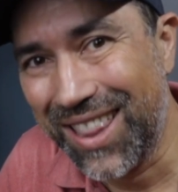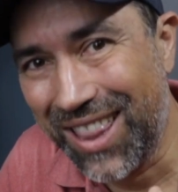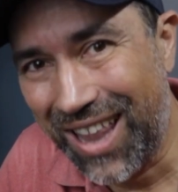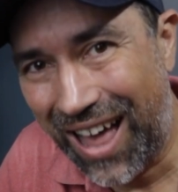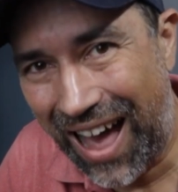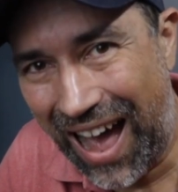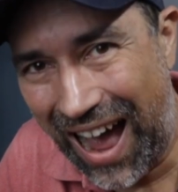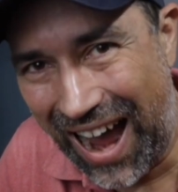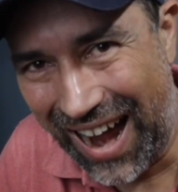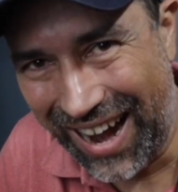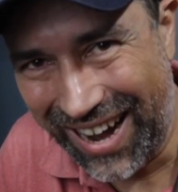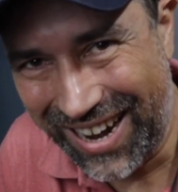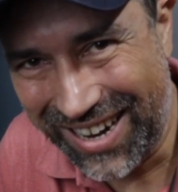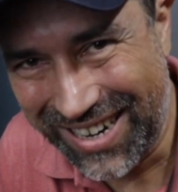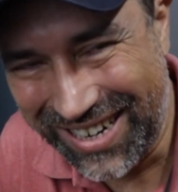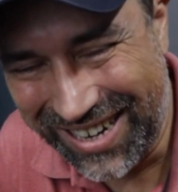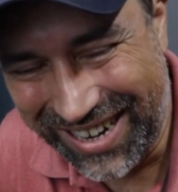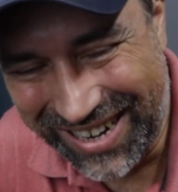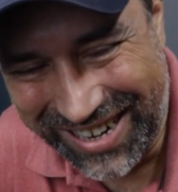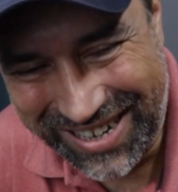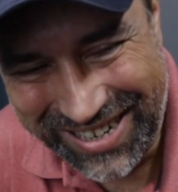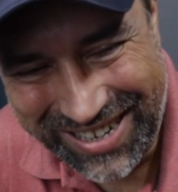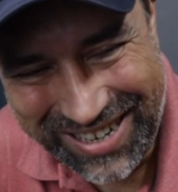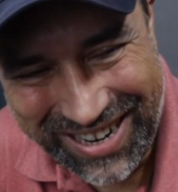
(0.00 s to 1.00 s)
light.
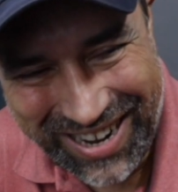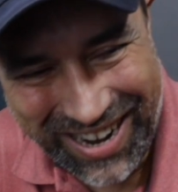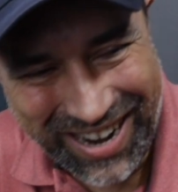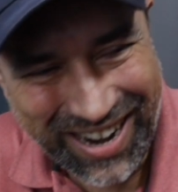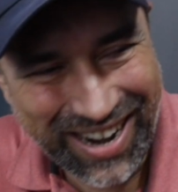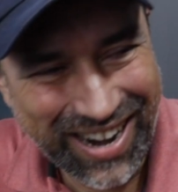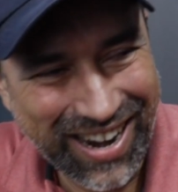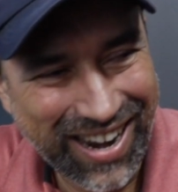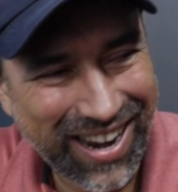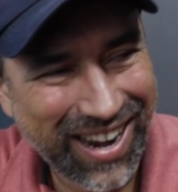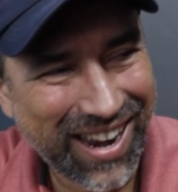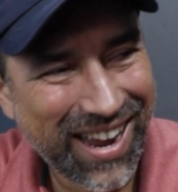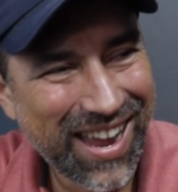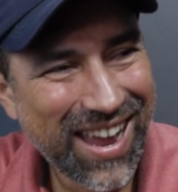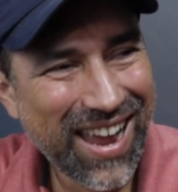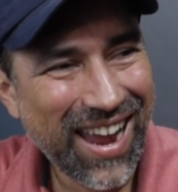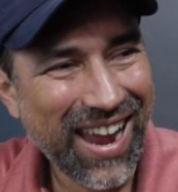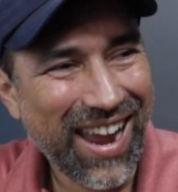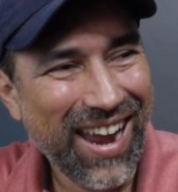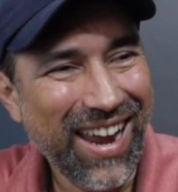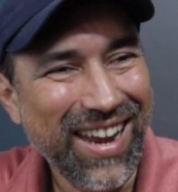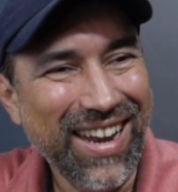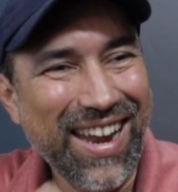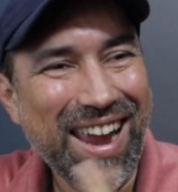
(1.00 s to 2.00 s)

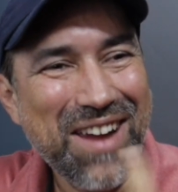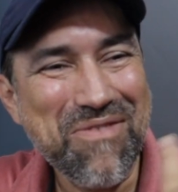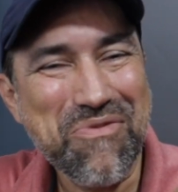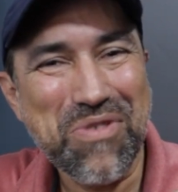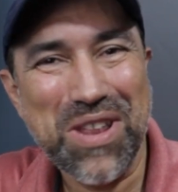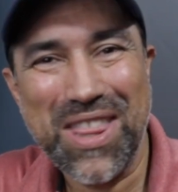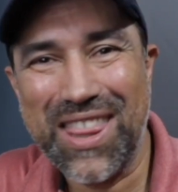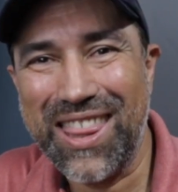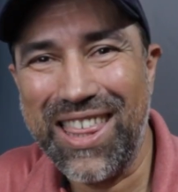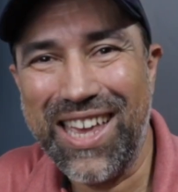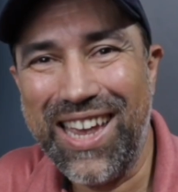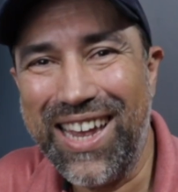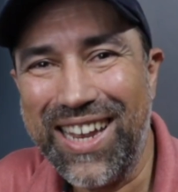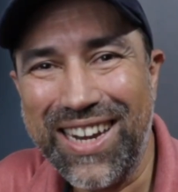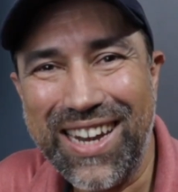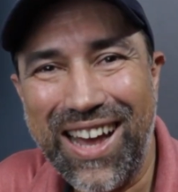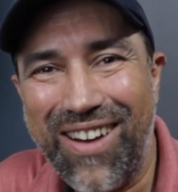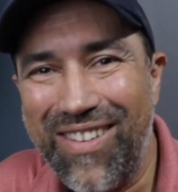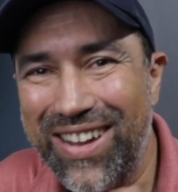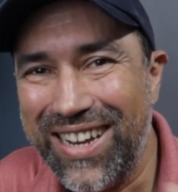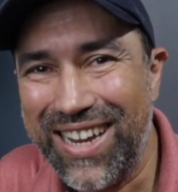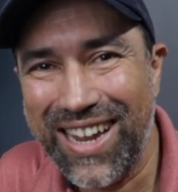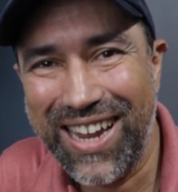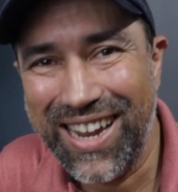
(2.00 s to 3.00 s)
and everything
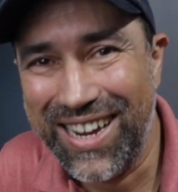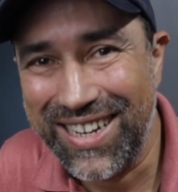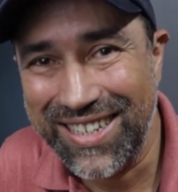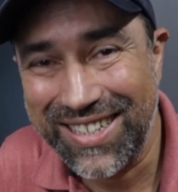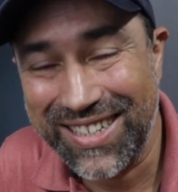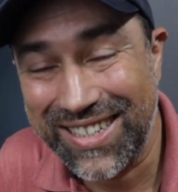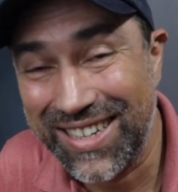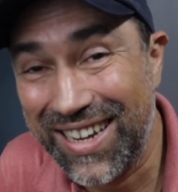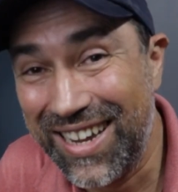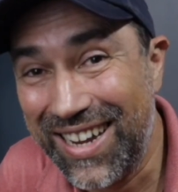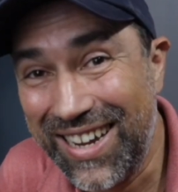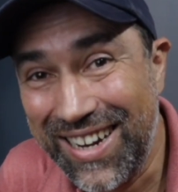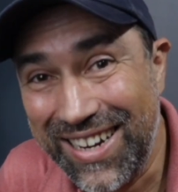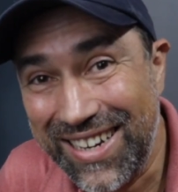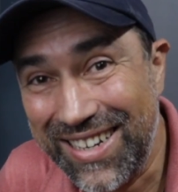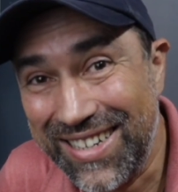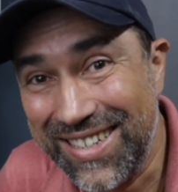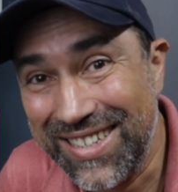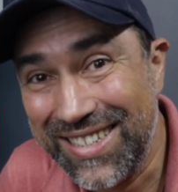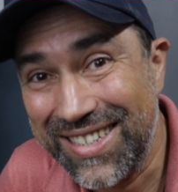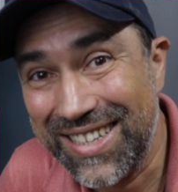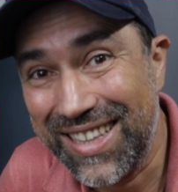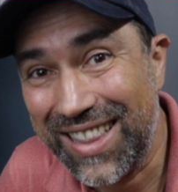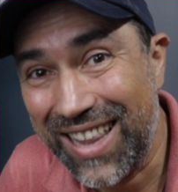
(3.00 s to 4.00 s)
nowadays
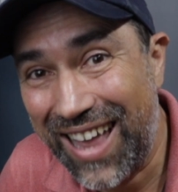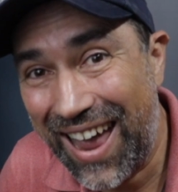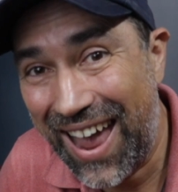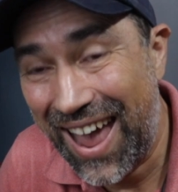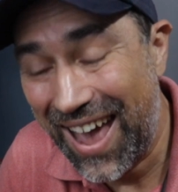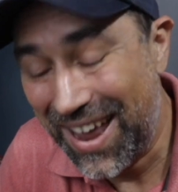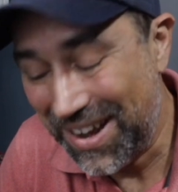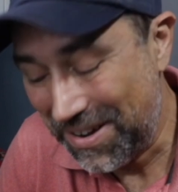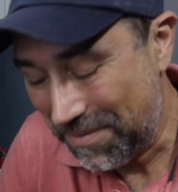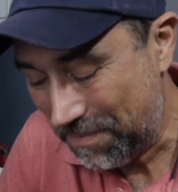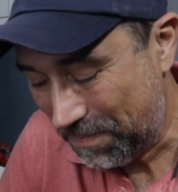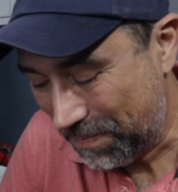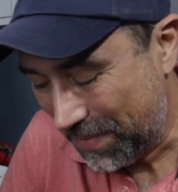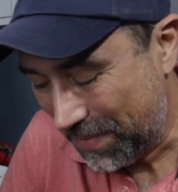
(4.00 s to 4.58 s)
is LED.